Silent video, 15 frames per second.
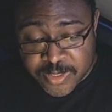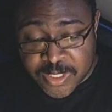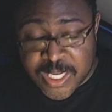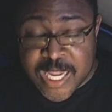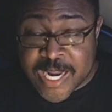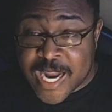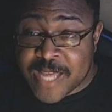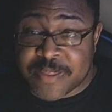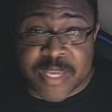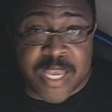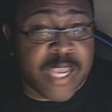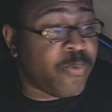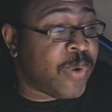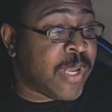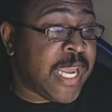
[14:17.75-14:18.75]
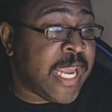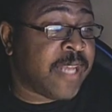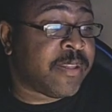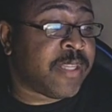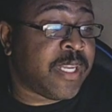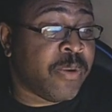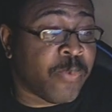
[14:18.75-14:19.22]
And I think with
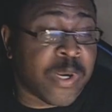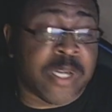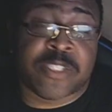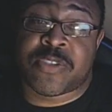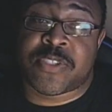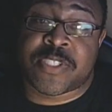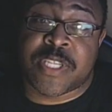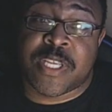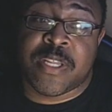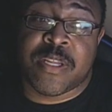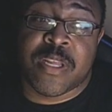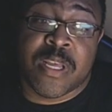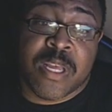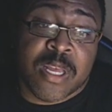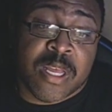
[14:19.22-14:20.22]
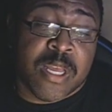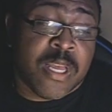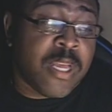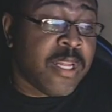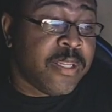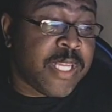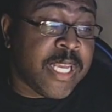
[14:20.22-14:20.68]
Anthony Richardson,
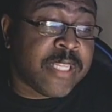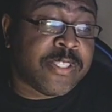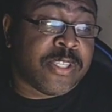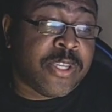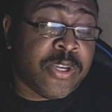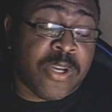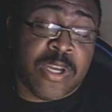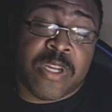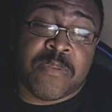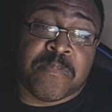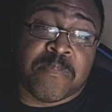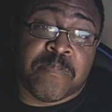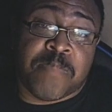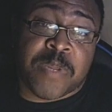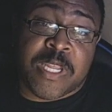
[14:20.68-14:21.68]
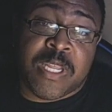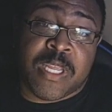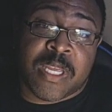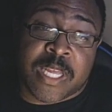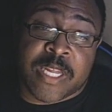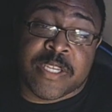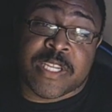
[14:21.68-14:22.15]
this could
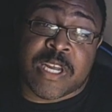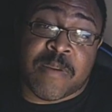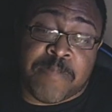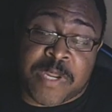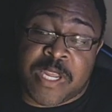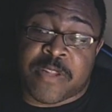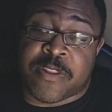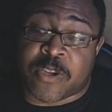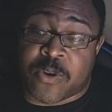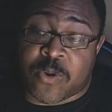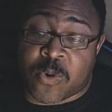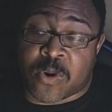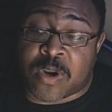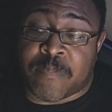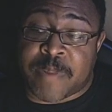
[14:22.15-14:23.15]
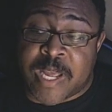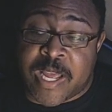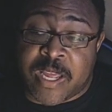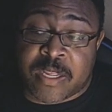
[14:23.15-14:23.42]
end up being the quarterback